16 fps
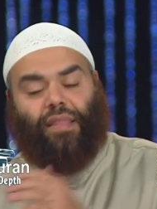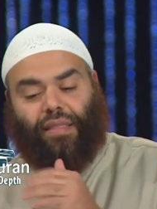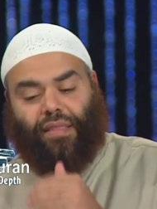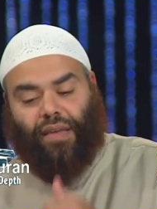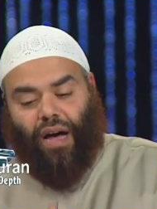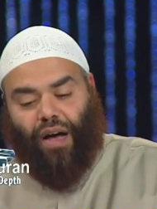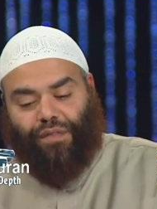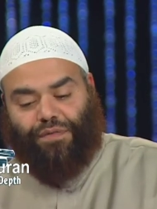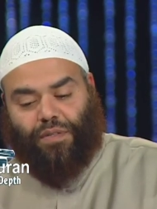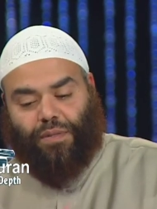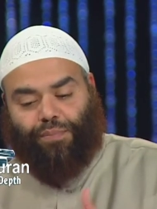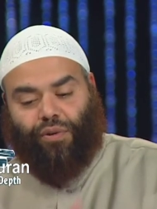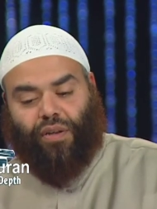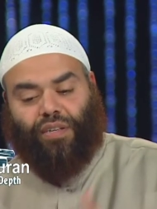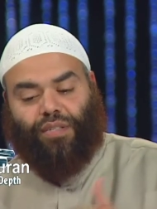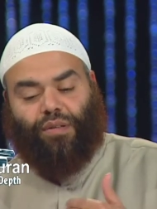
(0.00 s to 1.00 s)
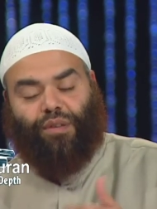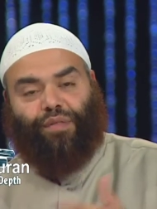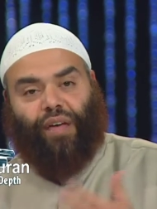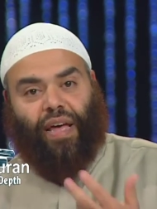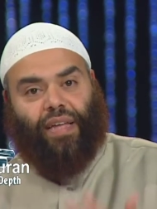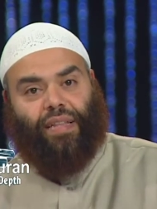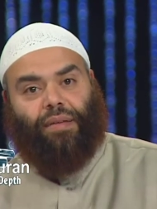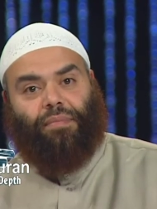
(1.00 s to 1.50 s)
that the offsprings of
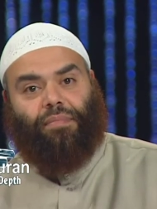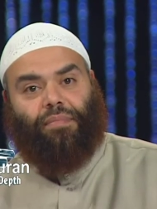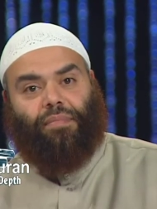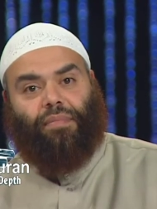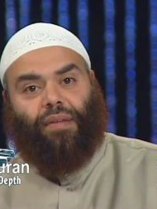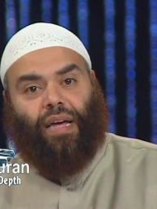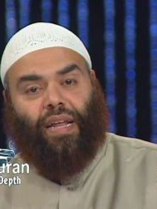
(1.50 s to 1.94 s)
Adam